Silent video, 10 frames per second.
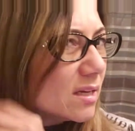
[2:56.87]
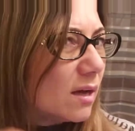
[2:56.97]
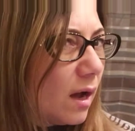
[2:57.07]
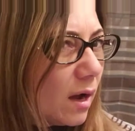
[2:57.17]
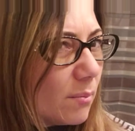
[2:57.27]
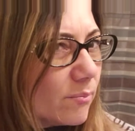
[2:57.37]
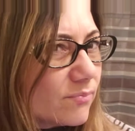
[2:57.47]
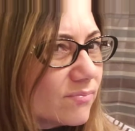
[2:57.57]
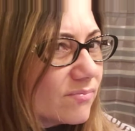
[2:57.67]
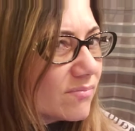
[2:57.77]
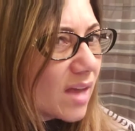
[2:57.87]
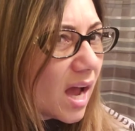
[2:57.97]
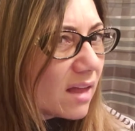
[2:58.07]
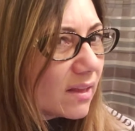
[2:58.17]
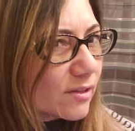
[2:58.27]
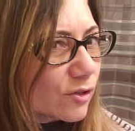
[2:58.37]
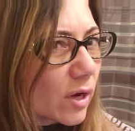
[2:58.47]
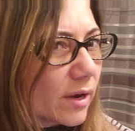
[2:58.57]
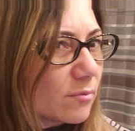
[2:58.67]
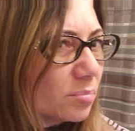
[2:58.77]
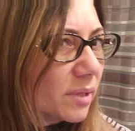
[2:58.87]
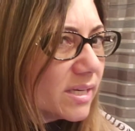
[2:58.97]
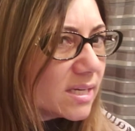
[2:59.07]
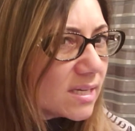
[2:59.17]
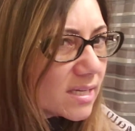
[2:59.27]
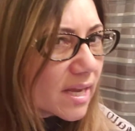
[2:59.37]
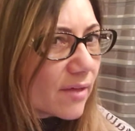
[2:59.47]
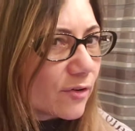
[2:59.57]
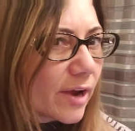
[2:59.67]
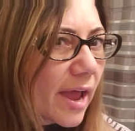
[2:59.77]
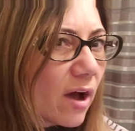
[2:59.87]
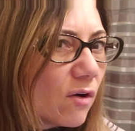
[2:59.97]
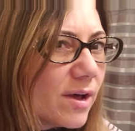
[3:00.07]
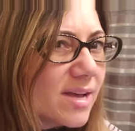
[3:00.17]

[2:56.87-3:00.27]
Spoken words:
the highlights are kind of blending together now.